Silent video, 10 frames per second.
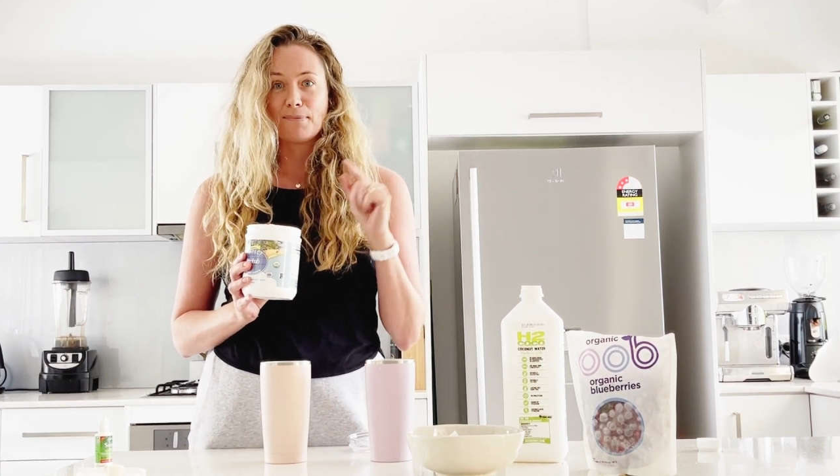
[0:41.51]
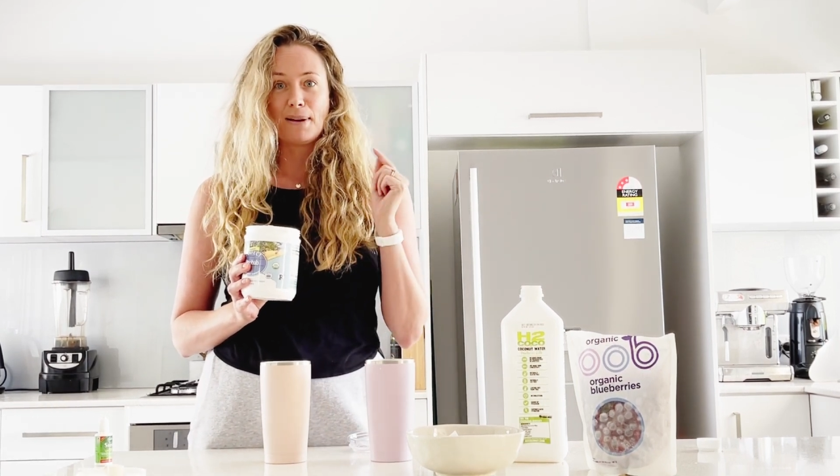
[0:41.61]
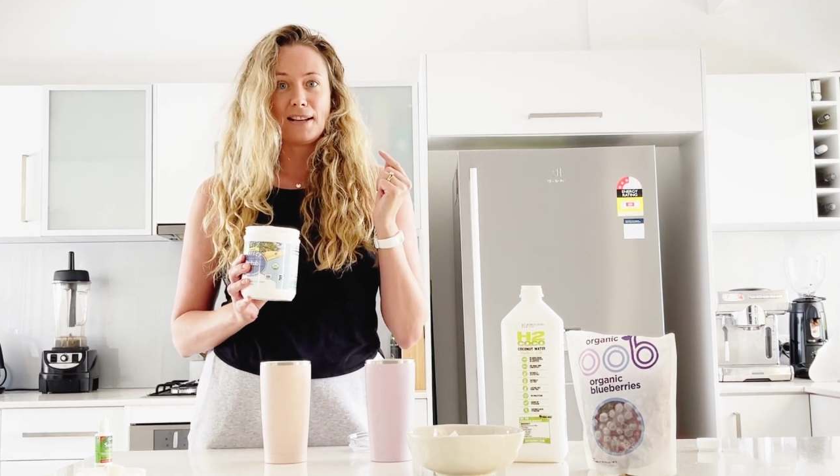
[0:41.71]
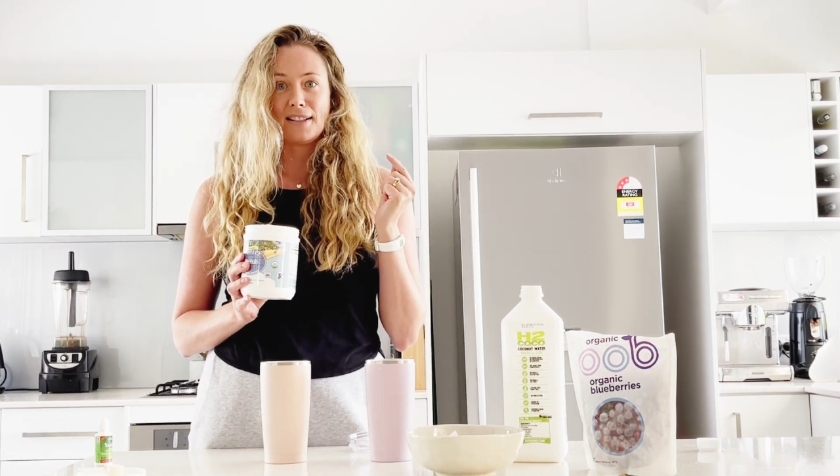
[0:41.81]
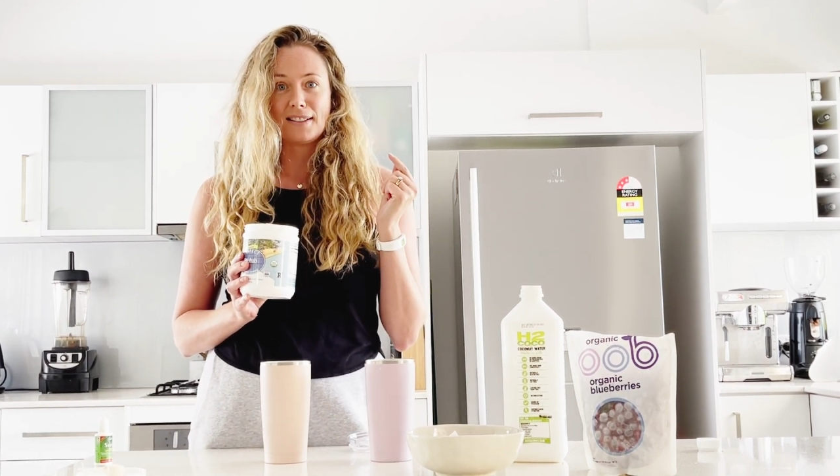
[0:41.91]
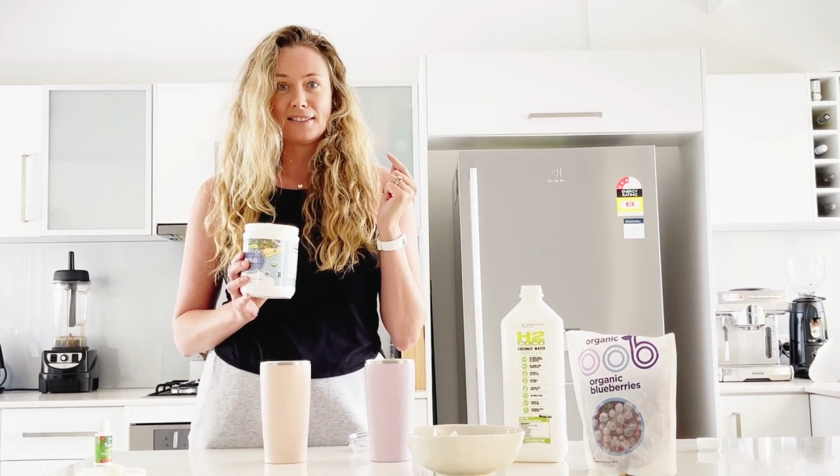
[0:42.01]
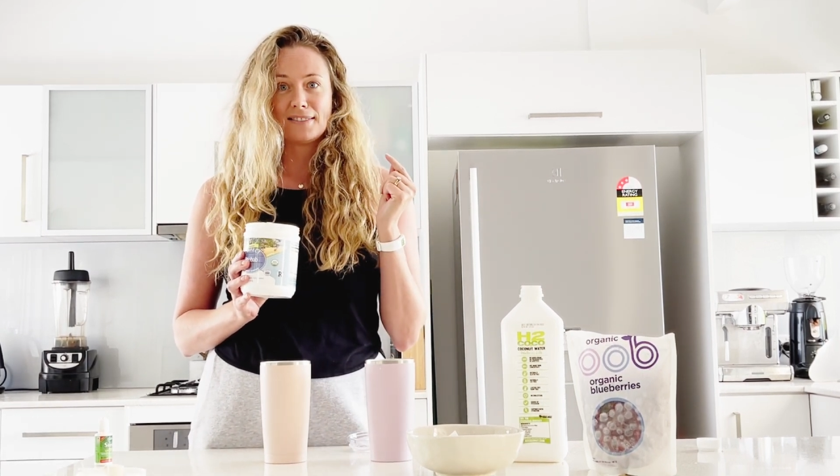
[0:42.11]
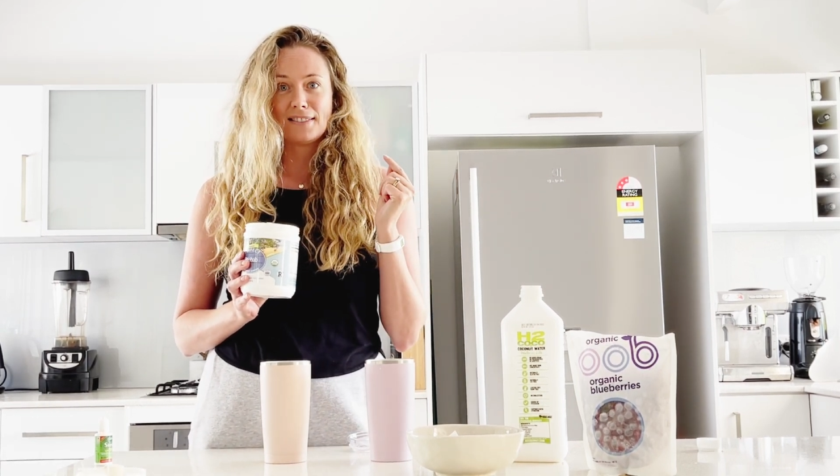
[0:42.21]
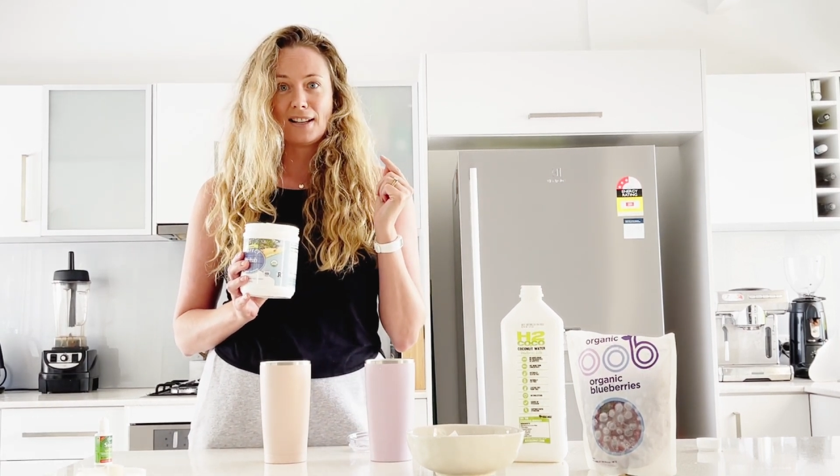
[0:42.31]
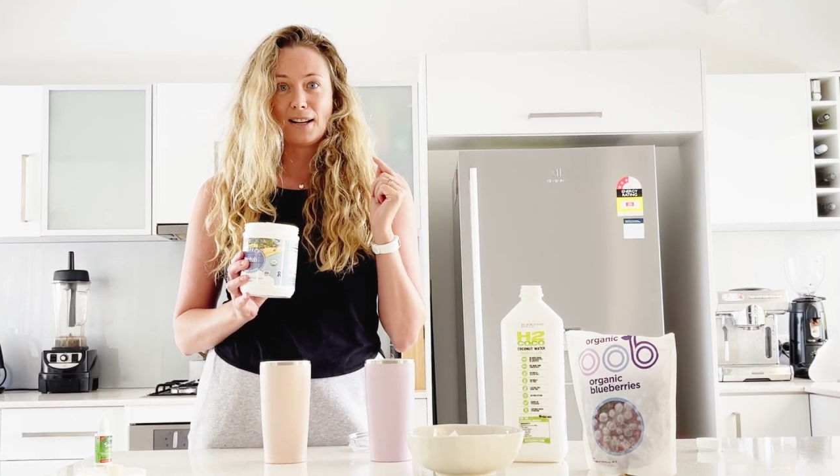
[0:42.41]
make
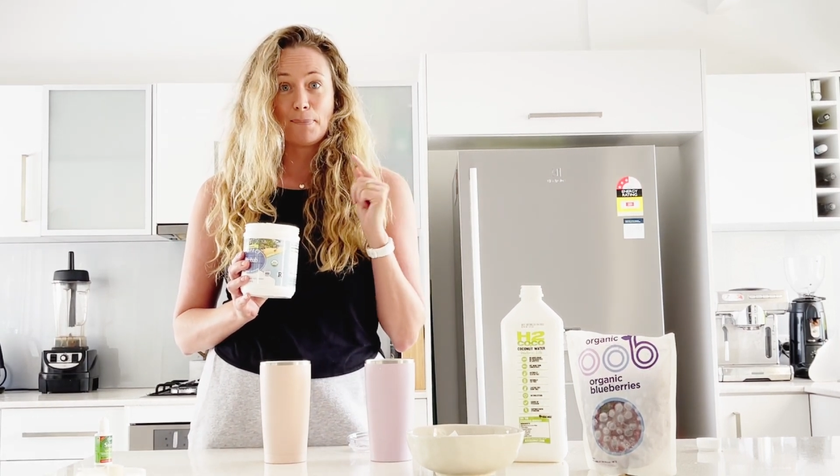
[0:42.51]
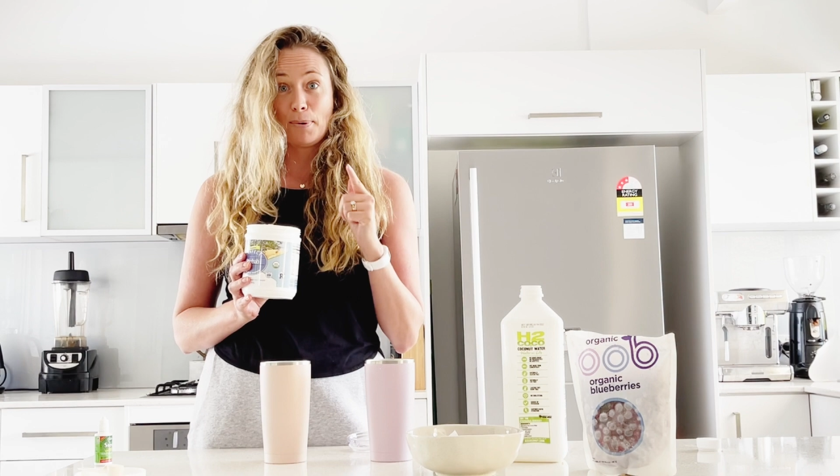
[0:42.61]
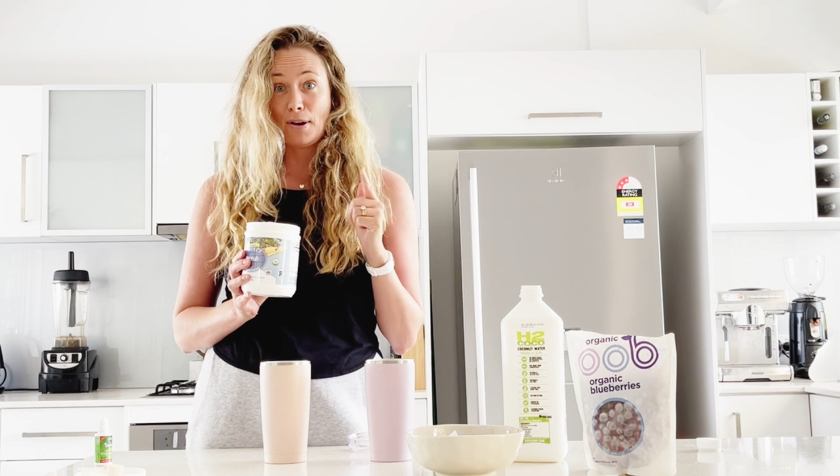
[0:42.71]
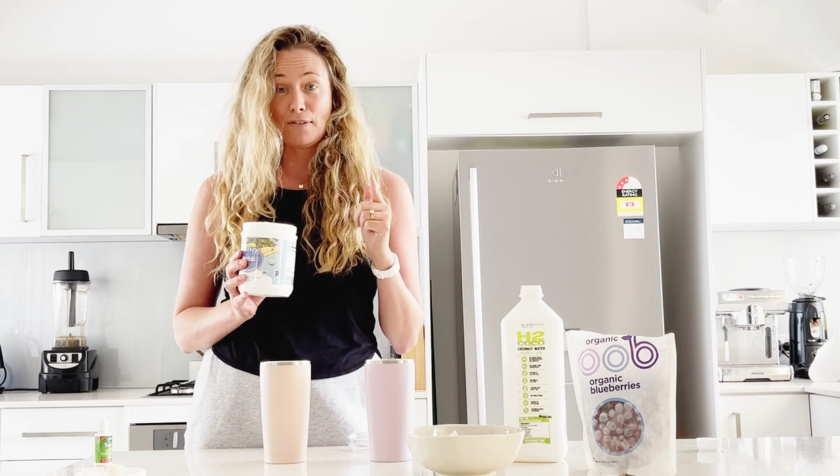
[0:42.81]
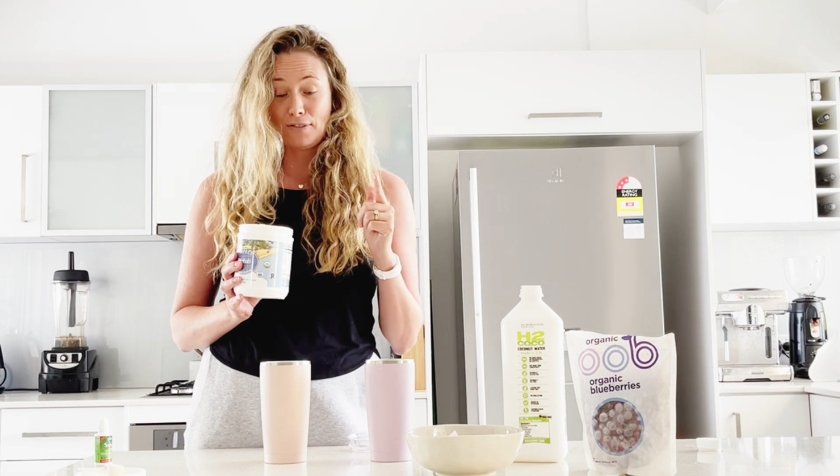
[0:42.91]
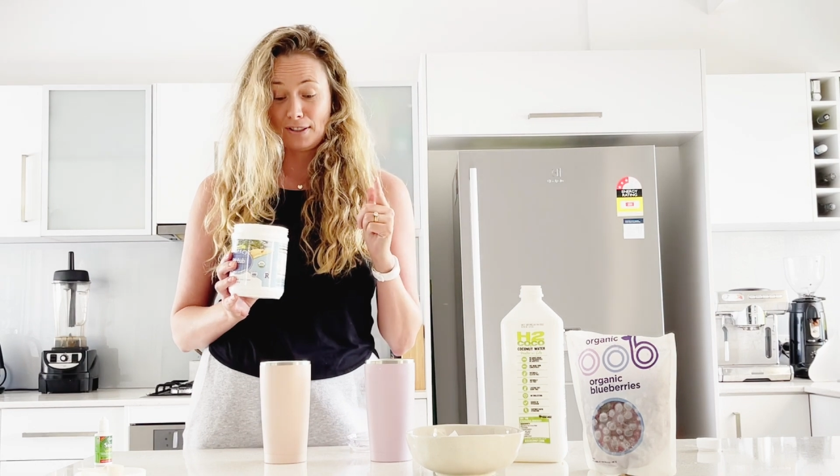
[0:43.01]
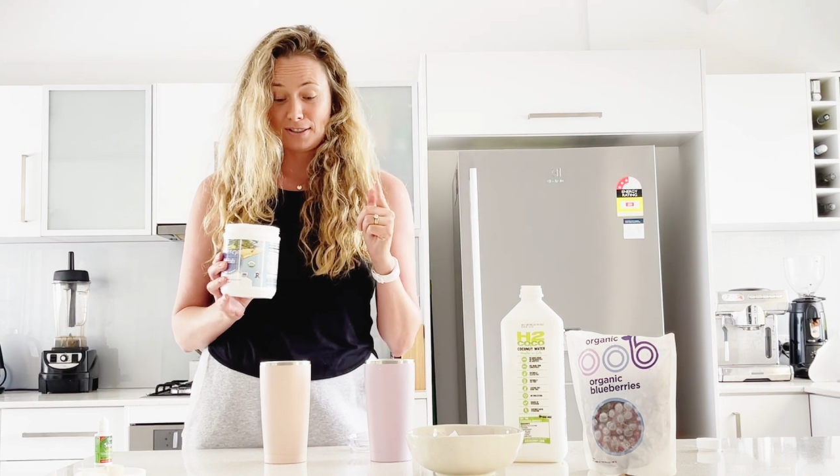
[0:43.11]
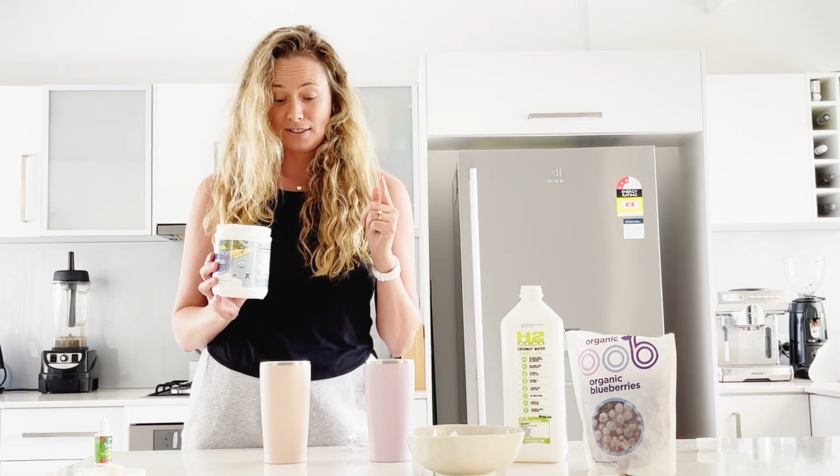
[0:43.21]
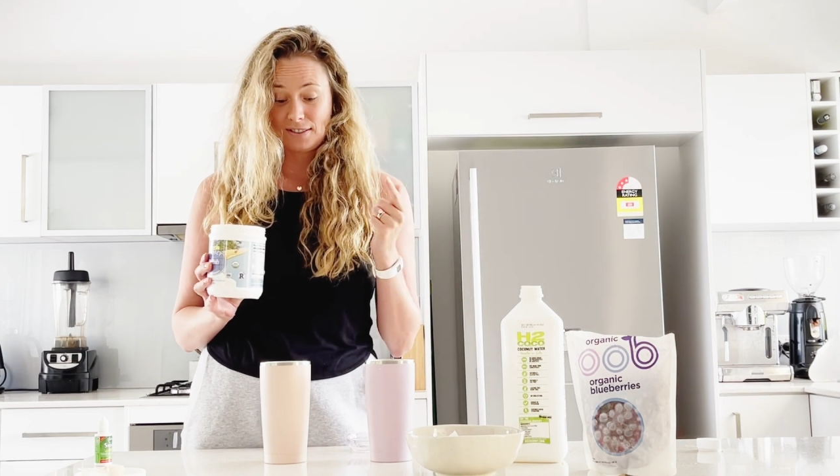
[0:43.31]
a perfect